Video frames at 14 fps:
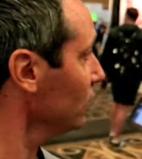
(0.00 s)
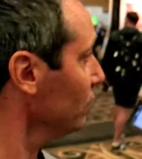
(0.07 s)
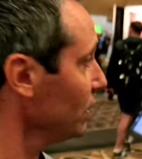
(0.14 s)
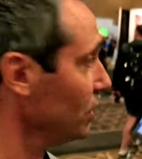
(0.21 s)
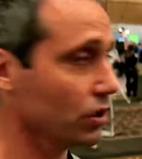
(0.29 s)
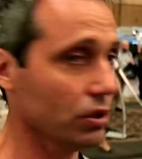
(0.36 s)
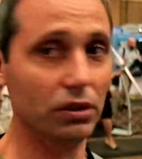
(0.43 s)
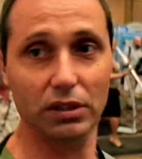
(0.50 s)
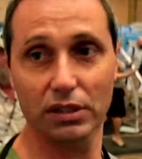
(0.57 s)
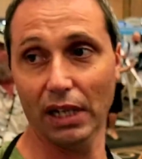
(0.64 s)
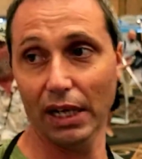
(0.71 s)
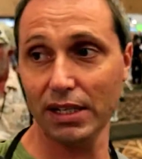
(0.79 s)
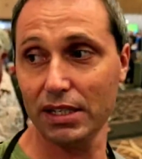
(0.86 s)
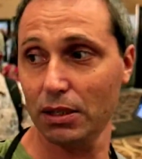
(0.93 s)
Innovation.
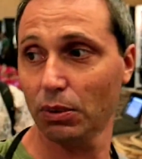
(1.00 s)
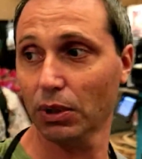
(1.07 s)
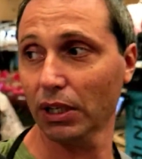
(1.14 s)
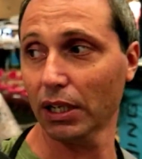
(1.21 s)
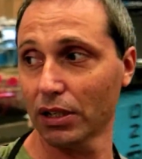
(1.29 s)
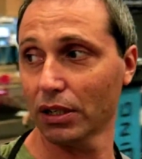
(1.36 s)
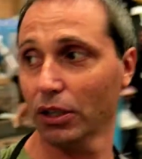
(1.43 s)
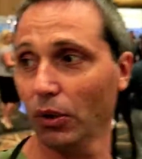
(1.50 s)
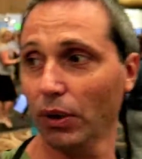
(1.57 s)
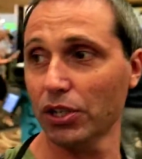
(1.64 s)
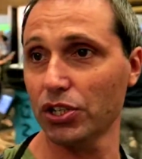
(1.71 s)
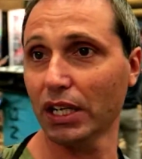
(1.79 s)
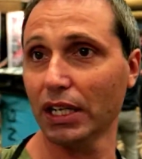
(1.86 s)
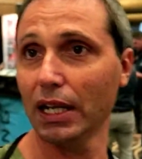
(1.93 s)
Nice, we're gonna go
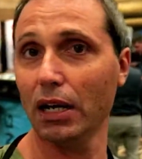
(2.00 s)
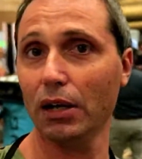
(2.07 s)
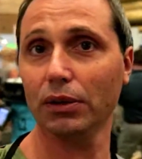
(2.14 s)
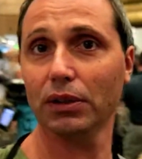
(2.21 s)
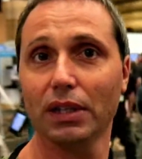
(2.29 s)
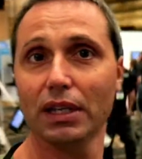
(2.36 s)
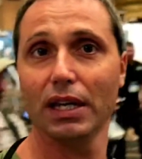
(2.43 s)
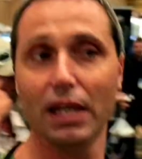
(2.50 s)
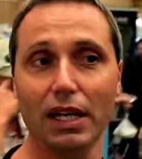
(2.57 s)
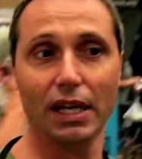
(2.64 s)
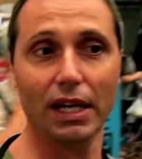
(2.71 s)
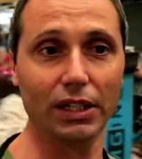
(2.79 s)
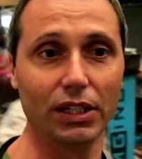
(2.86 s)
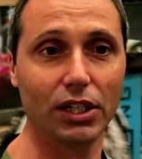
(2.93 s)
and check it out.
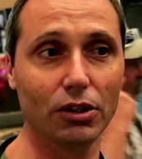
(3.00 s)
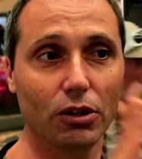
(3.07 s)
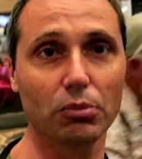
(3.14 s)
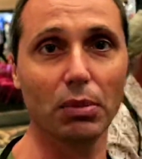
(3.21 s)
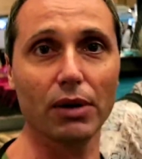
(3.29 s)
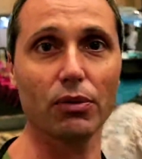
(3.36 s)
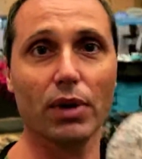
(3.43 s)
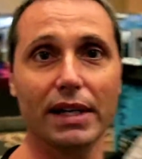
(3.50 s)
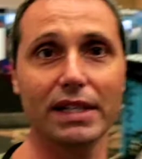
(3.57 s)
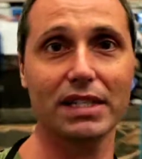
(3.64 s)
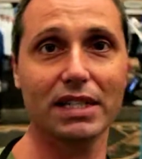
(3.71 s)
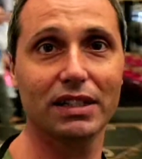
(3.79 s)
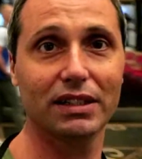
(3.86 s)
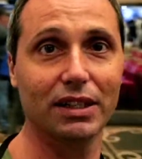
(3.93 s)
And here on my right,
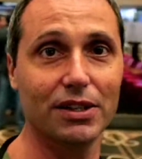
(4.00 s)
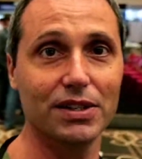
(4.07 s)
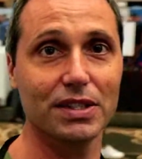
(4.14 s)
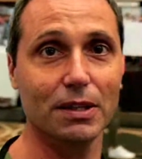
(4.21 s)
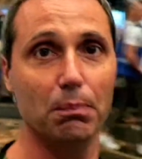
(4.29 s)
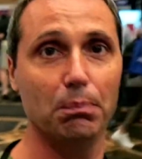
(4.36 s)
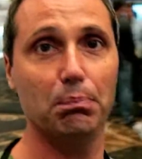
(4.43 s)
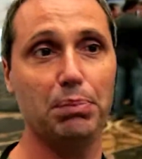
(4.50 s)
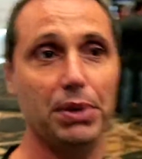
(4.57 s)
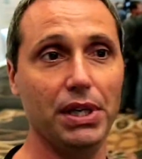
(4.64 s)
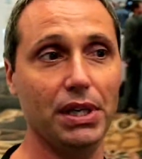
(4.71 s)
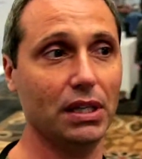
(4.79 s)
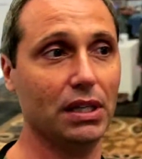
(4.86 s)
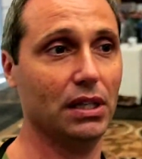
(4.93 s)
there is the
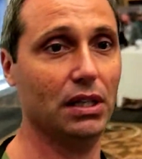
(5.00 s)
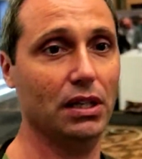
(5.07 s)
big